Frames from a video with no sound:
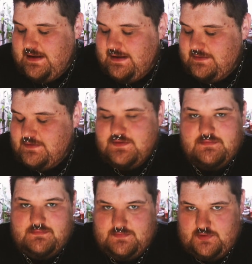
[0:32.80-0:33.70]
And
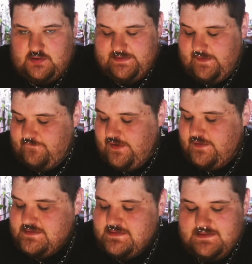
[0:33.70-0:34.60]
not to get
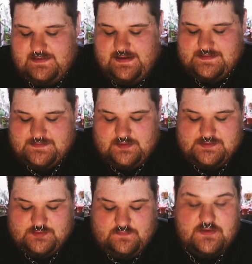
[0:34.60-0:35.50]
confused, it's not a
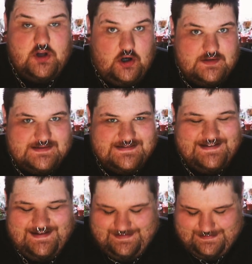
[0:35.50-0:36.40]
store for dogs.
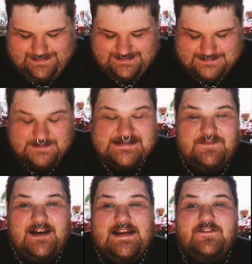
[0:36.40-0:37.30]
It's
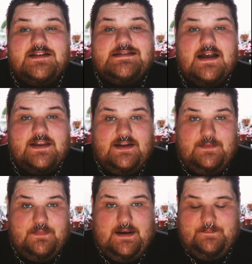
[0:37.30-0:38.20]
specifically for
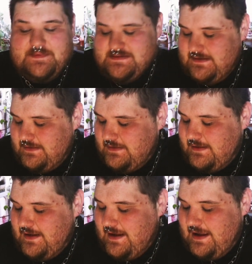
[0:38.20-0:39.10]
succulent pups.
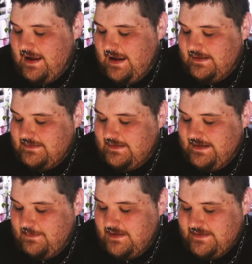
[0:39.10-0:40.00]
And
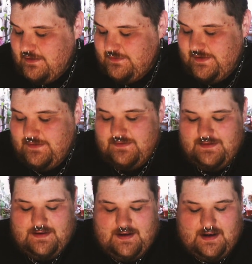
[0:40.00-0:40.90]
let me tell you,
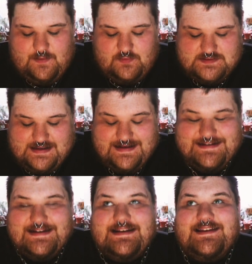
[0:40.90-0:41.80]
I was
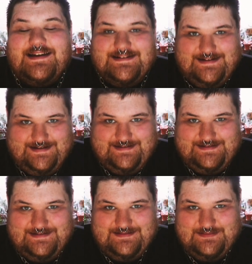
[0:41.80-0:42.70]
delighted